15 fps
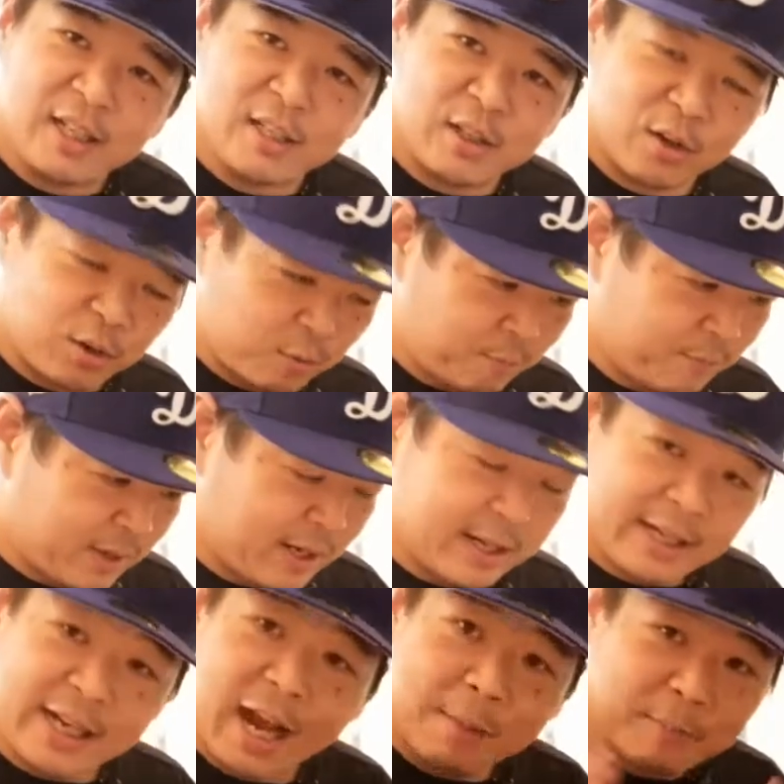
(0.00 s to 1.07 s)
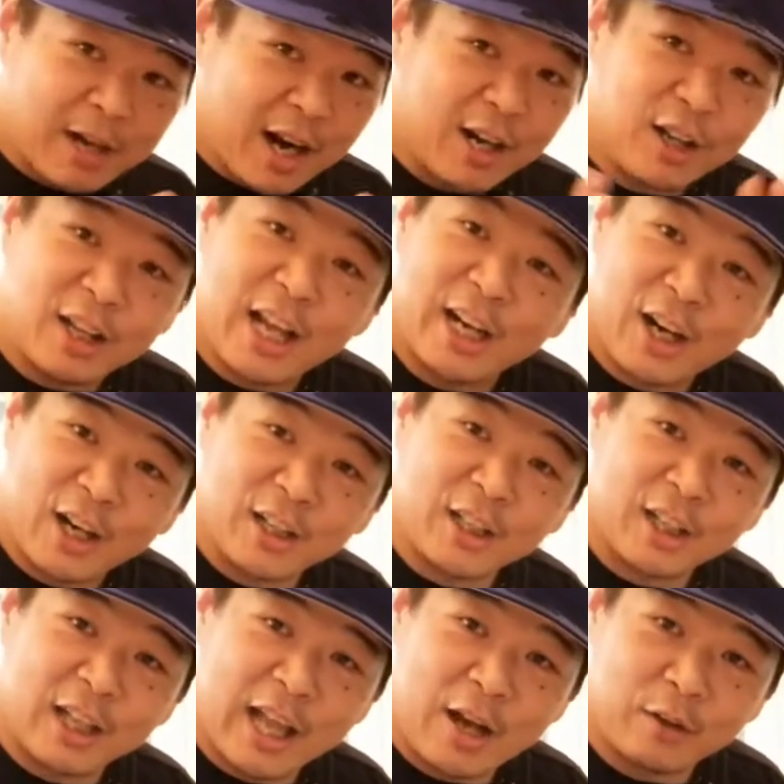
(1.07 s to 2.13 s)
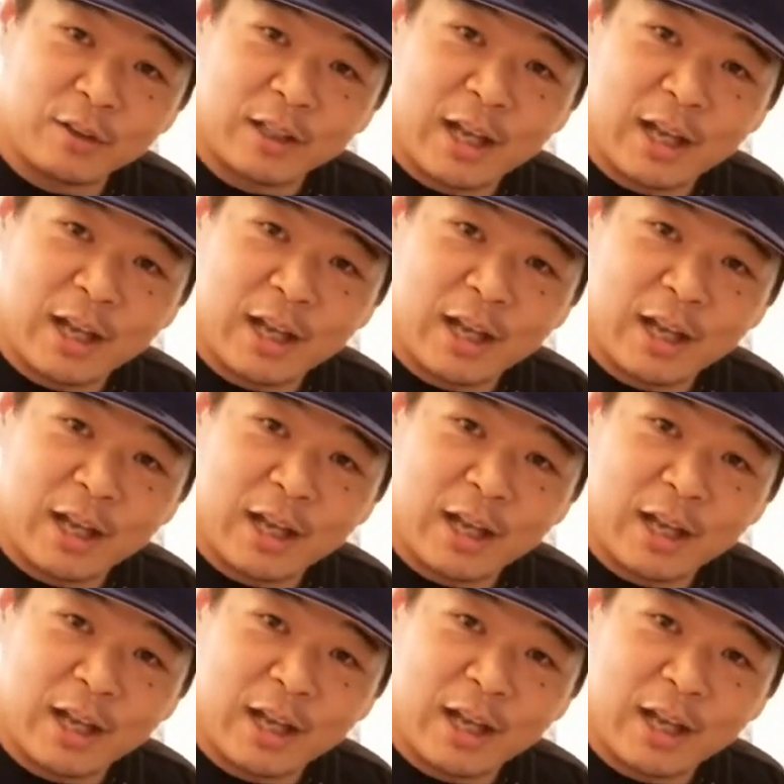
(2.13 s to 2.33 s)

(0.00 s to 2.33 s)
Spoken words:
So yeah, I'm kind of like on cloud